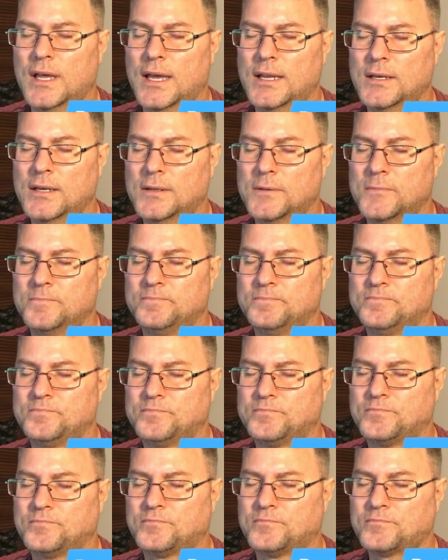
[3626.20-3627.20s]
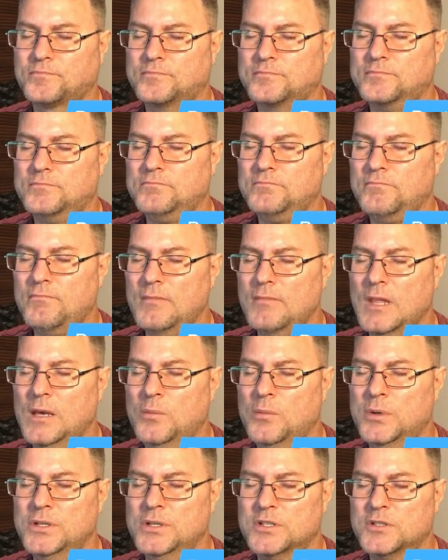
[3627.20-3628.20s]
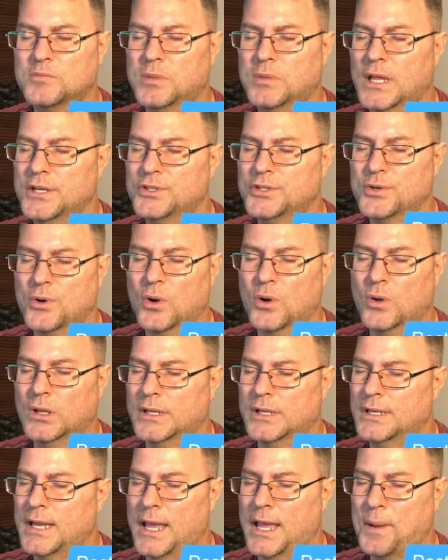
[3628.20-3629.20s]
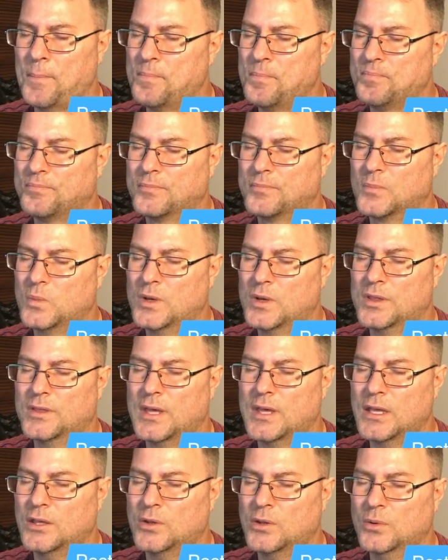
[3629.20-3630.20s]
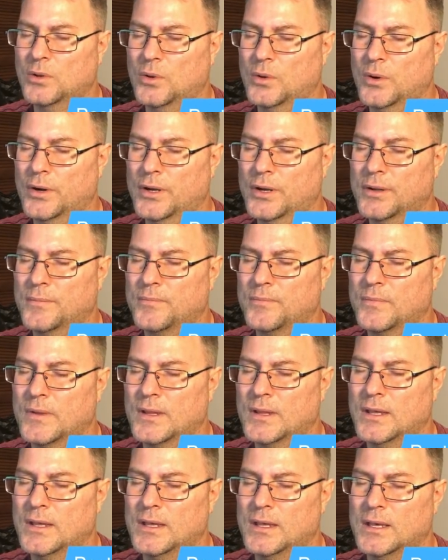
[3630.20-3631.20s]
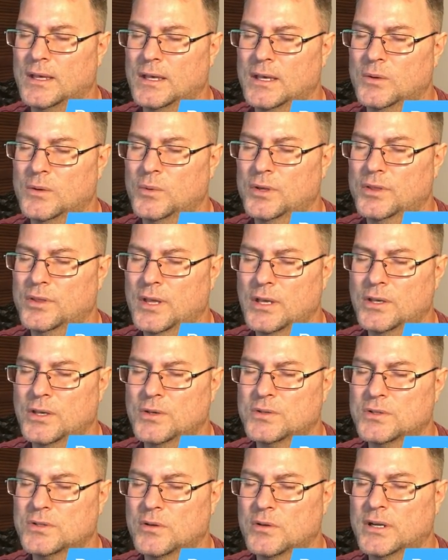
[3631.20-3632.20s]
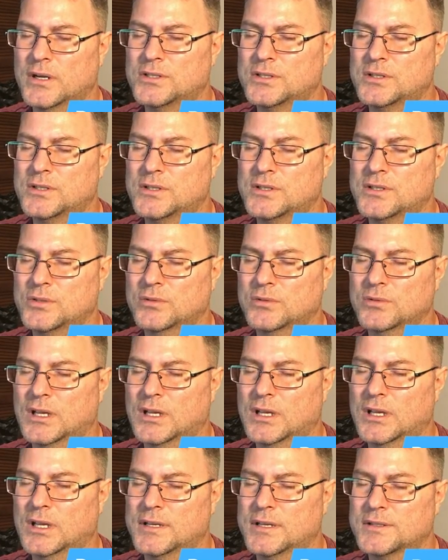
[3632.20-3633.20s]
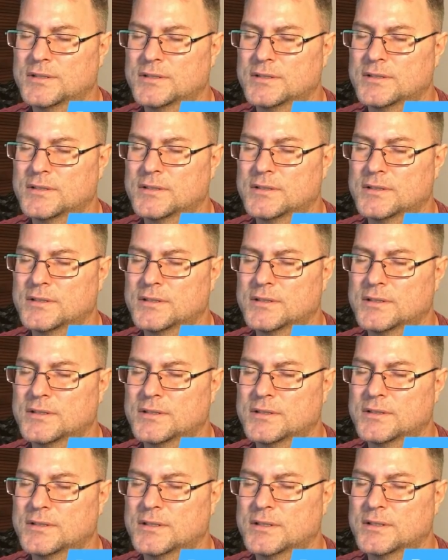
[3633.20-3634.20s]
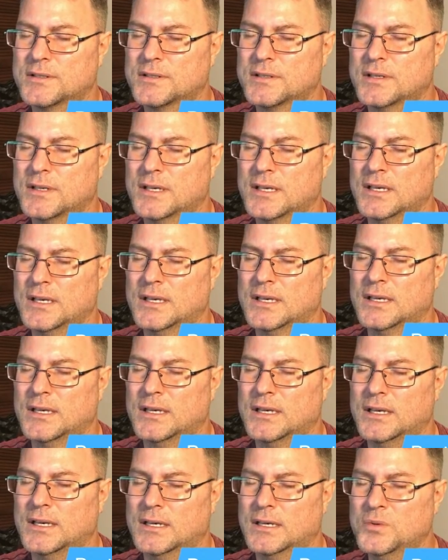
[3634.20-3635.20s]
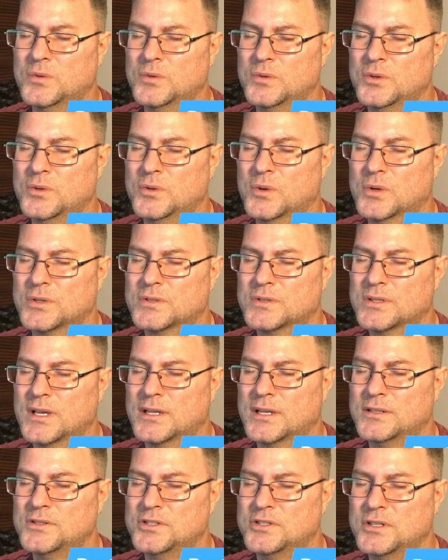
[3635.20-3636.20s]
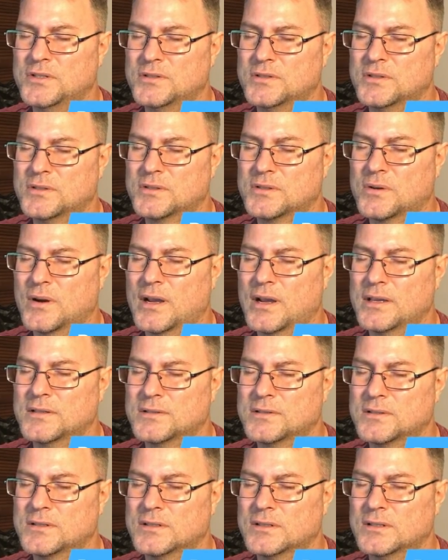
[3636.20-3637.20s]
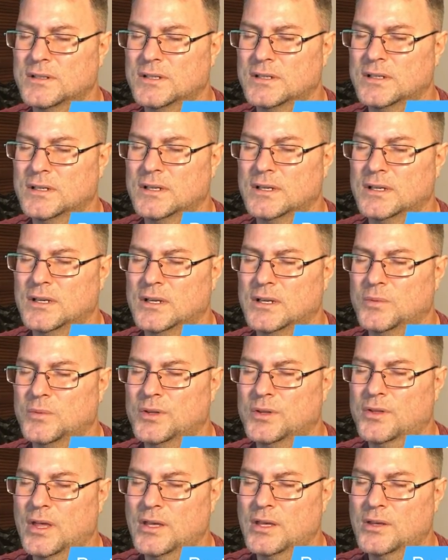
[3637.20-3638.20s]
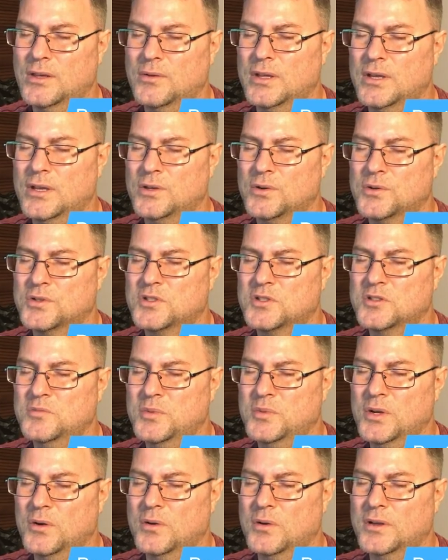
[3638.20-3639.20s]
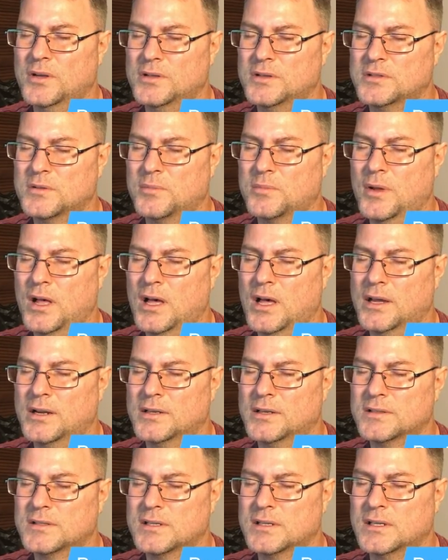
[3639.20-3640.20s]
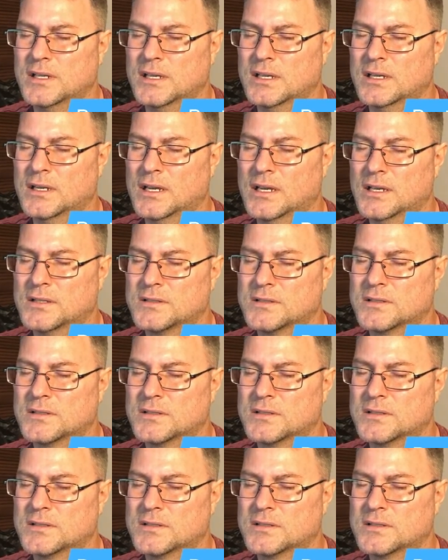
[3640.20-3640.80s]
and we just bless your holy name. We thank you, Lord. We thank you so much that you love us. And God, that you have redeemed us through your Son, Jesus Christ. We thank you that your Spirit is upon us and in us.